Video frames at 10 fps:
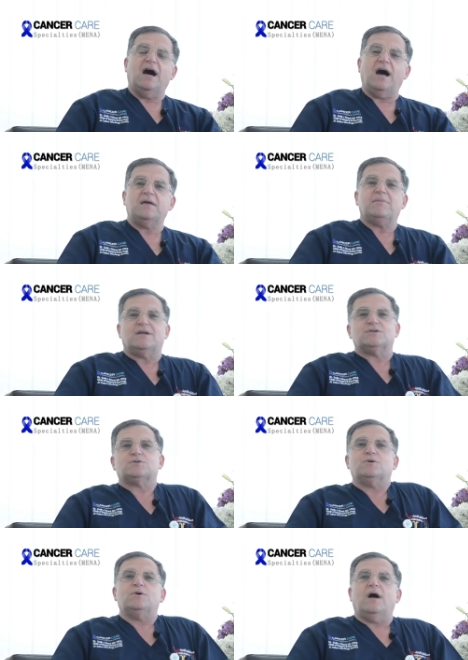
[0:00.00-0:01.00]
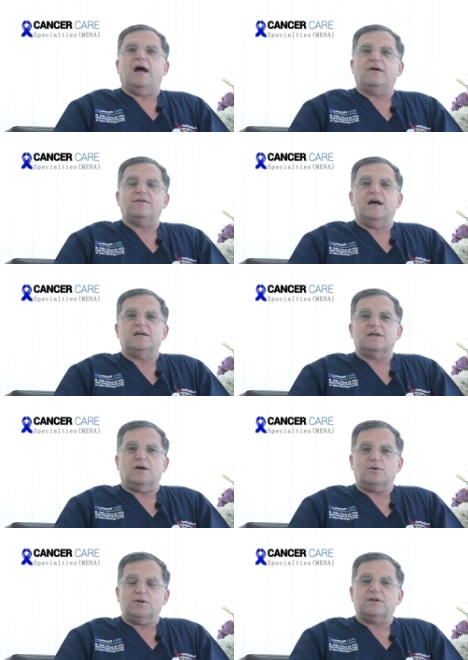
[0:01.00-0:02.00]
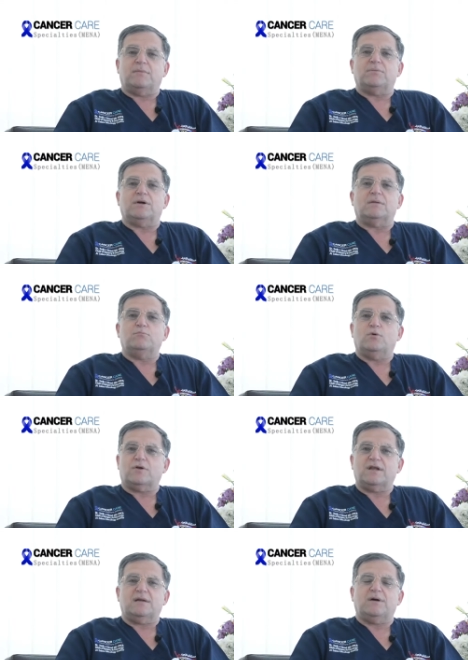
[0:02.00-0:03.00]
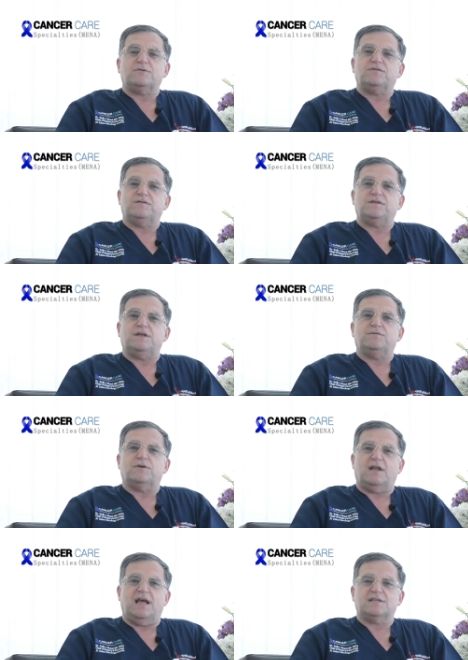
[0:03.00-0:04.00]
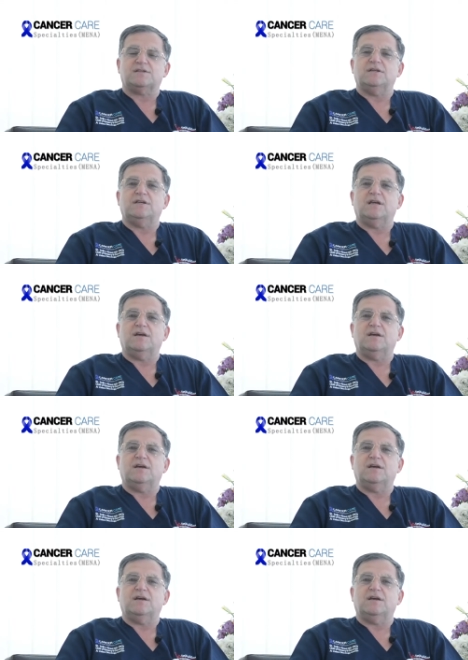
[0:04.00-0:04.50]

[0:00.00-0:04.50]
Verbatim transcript: I managed to have a, a good number, more than about 50 for the last three,